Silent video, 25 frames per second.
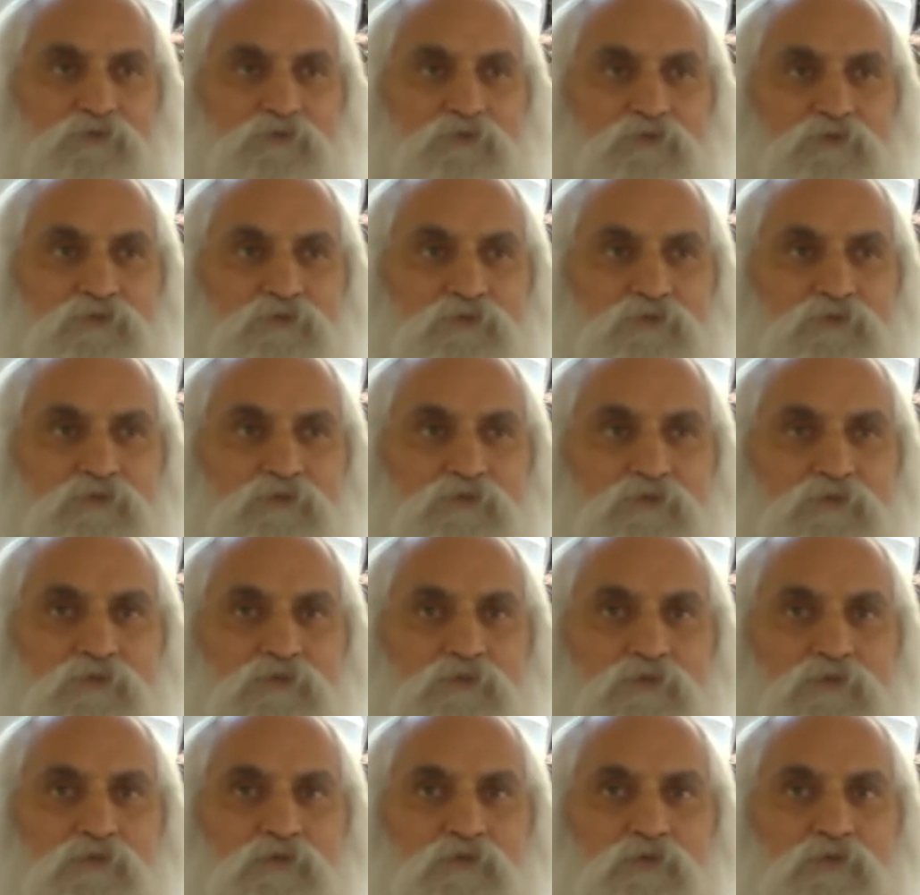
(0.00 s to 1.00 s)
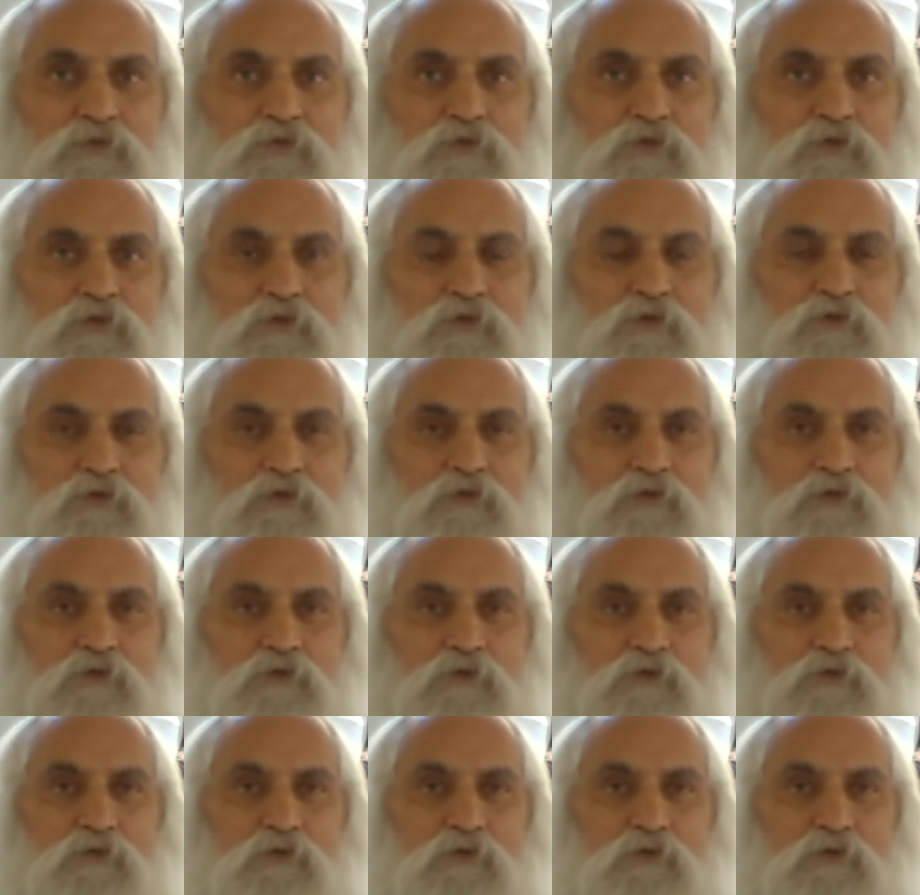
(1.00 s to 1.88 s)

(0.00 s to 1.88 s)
Nothing is said.